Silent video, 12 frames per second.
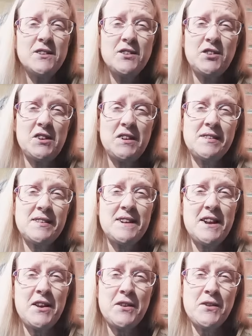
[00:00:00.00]
just
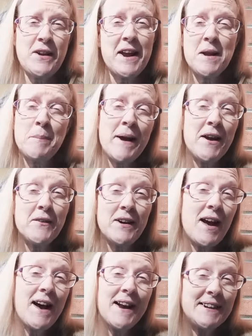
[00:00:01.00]
another day in
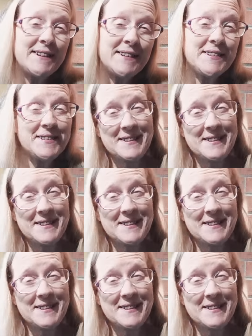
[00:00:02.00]
paradise.